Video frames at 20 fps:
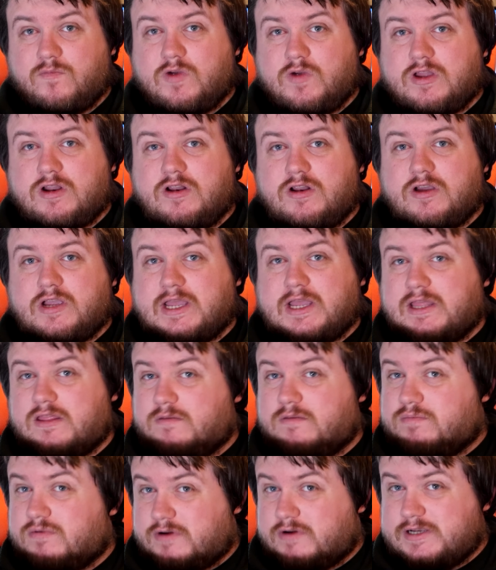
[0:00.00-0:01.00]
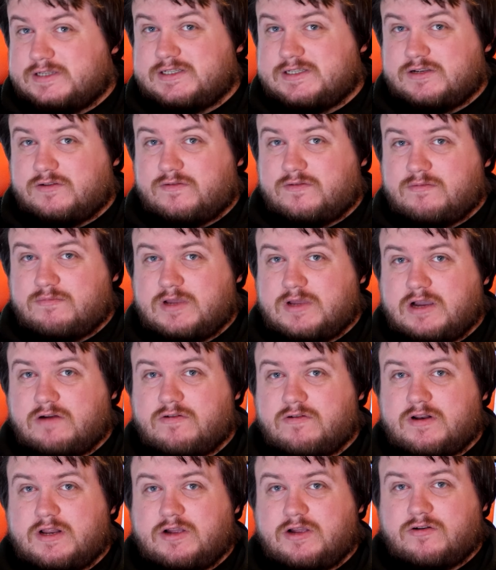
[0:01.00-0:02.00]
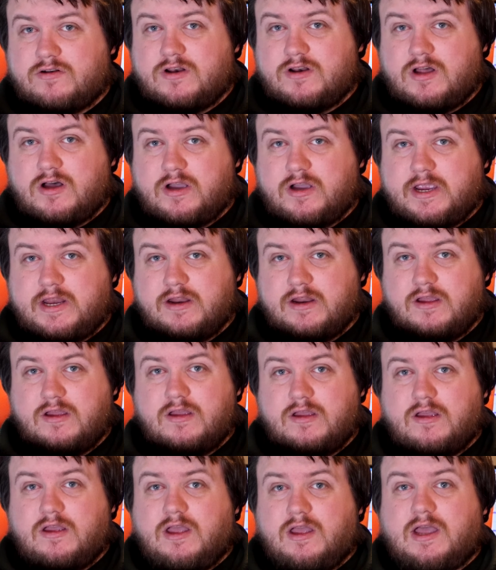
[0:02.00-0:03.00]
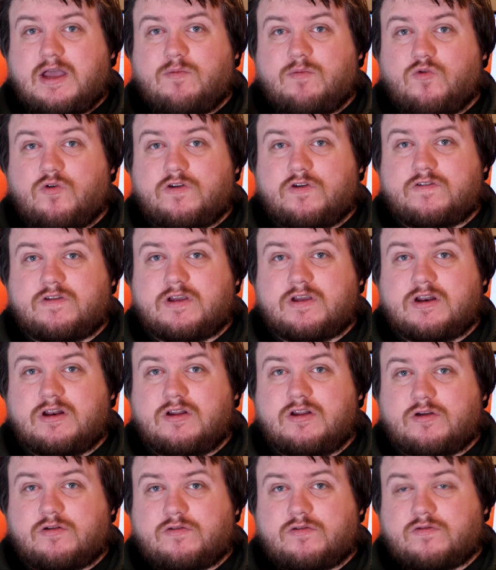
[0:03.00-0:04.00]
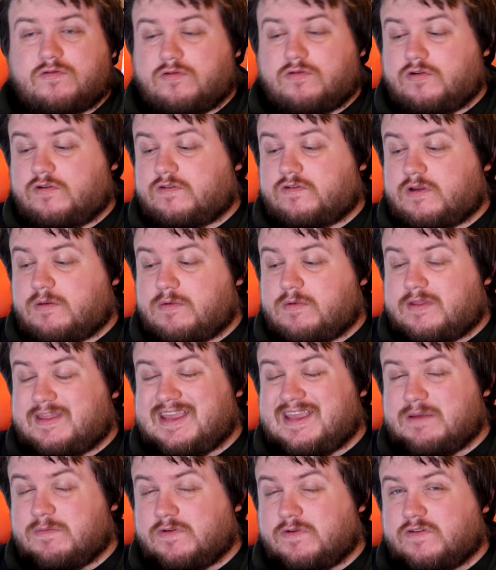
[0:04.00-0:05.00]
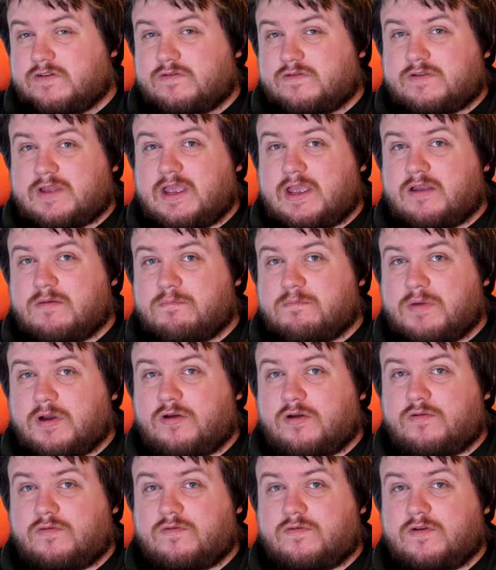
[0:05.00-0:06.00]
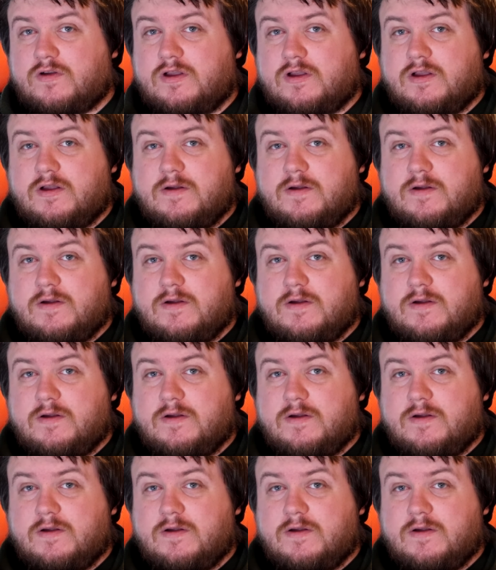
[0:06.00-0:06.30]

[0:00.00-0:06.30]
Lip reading: We're going to look at the pricing of them currently online, and we're also going to look through some of the images I've taken both